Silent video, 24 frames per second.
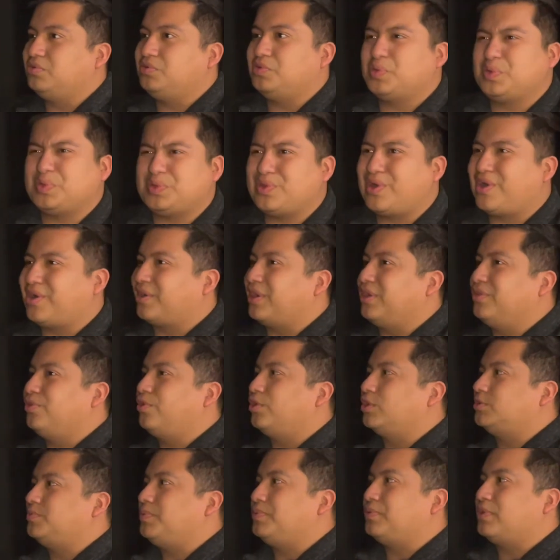You knock on
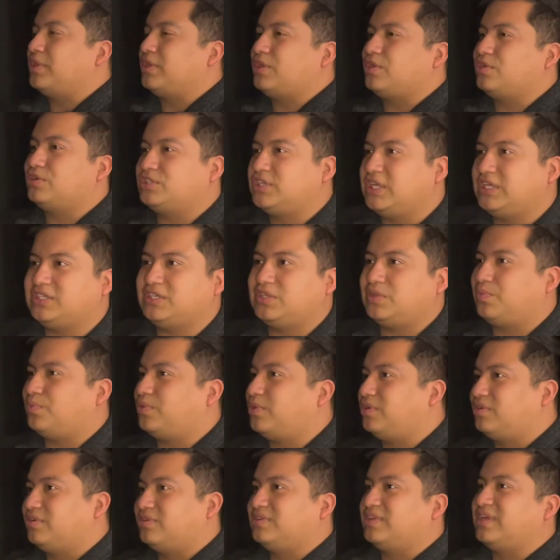doors, people like, you're changing the
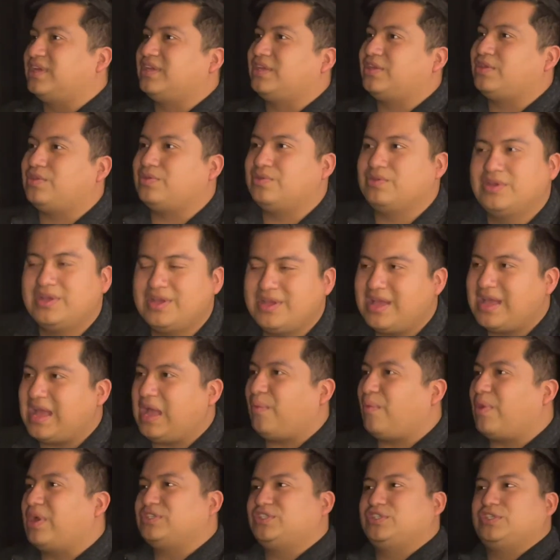world. Like, you, I
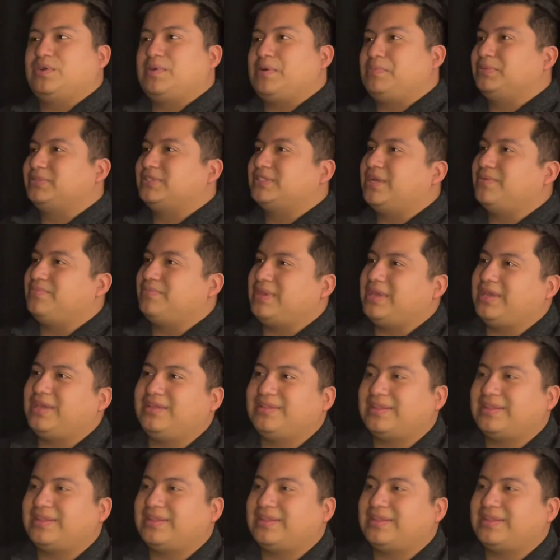want you to represent me.